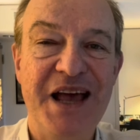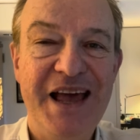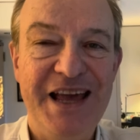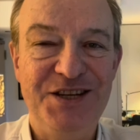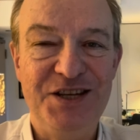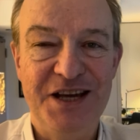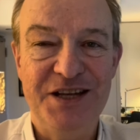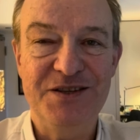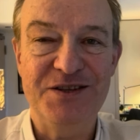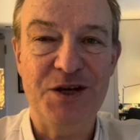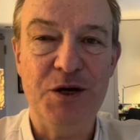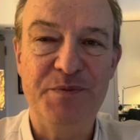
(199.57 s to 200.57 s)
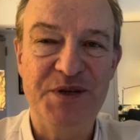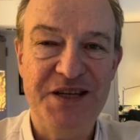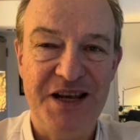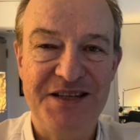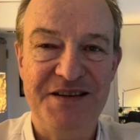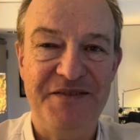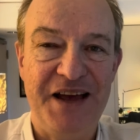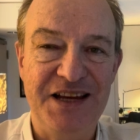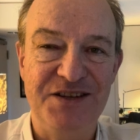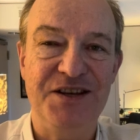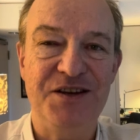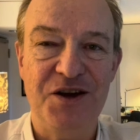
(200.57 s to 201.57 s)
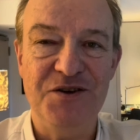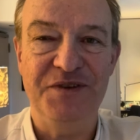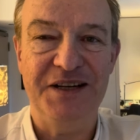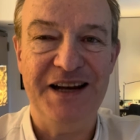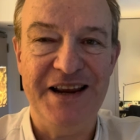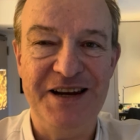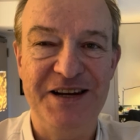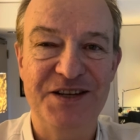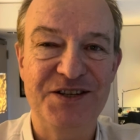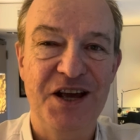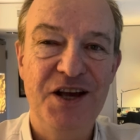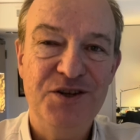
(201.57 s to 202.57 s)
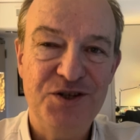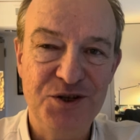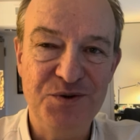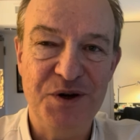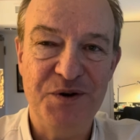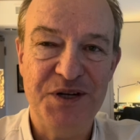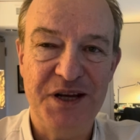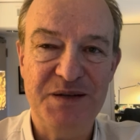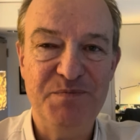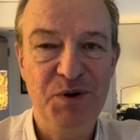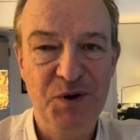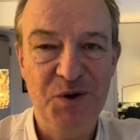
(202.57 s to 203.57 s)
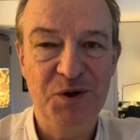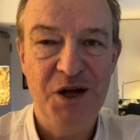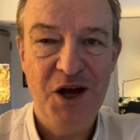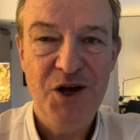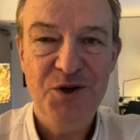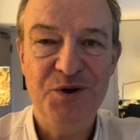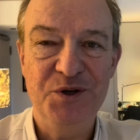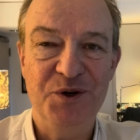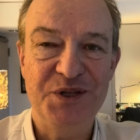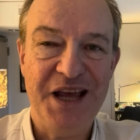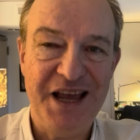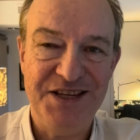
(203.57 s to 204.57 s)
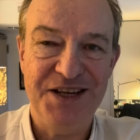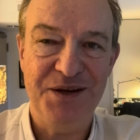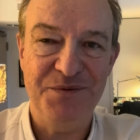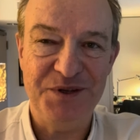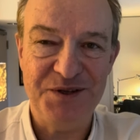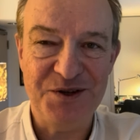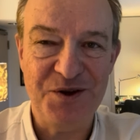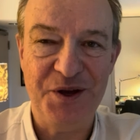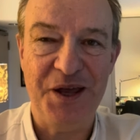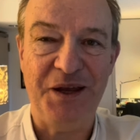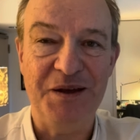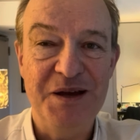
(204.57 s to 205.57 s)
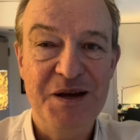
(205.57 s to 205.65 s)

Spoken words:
Etienne's obsessive anti-COVID cleanliness soon irritates Paul, who annoys Etienne with his cooking.